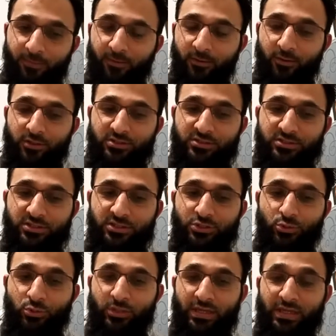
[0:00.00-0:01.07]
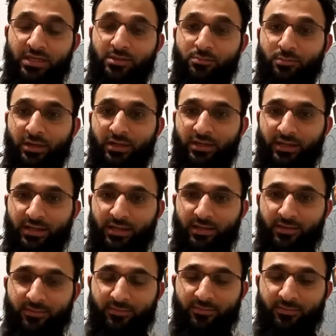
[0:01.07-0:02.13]
or see you in Monday?
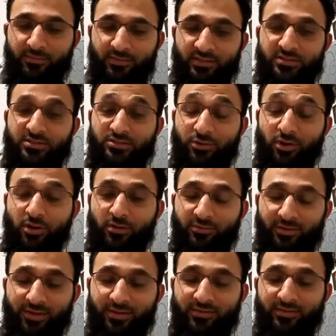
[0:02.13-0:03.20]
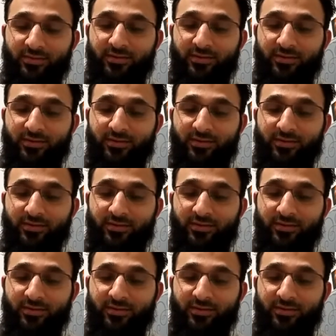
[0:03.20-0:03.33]
This is wrong, right?